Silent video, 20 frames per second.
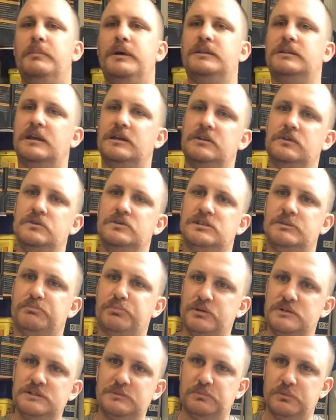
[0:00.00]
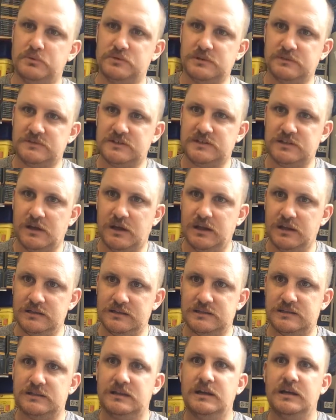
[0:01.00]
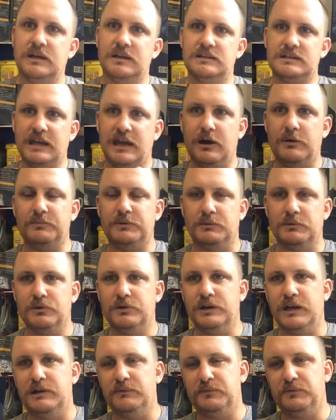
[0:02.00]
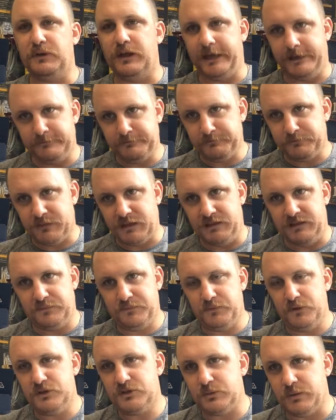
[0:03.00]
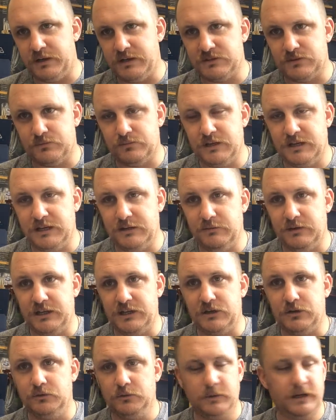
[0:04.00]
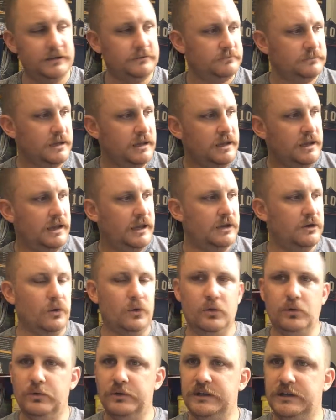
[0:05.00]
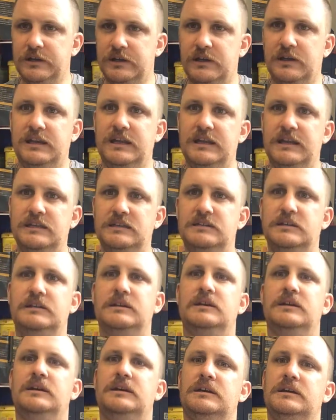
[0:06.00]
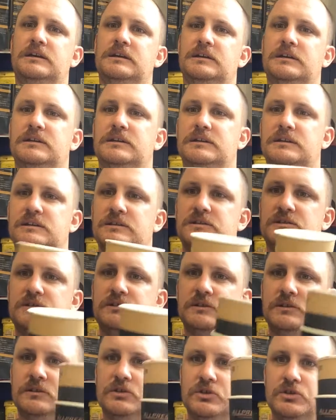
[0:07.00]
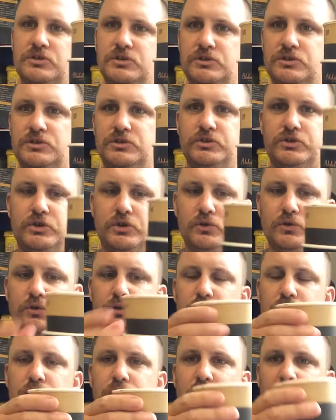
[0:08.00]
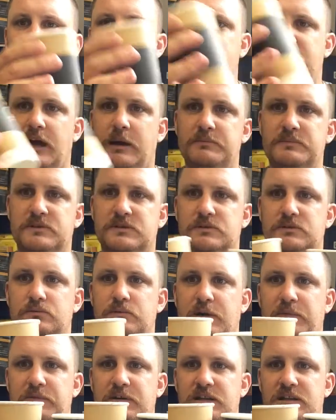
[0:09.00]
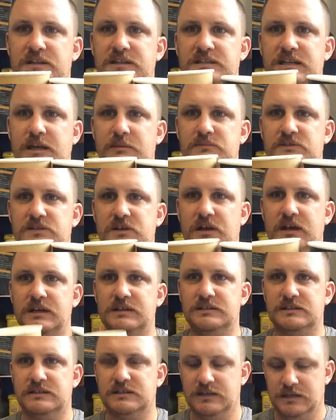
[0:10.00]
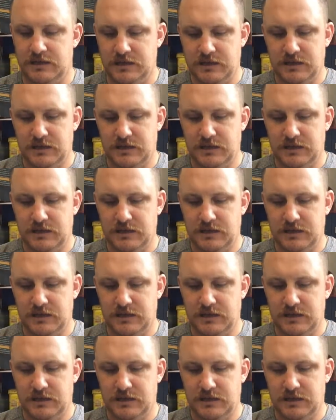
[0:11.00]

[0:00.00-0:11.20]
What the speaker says: but they use the principles of science to help them create flight. And the first one is a really cool one. And all you're going to need is 2 coffee cups, roughly the same size,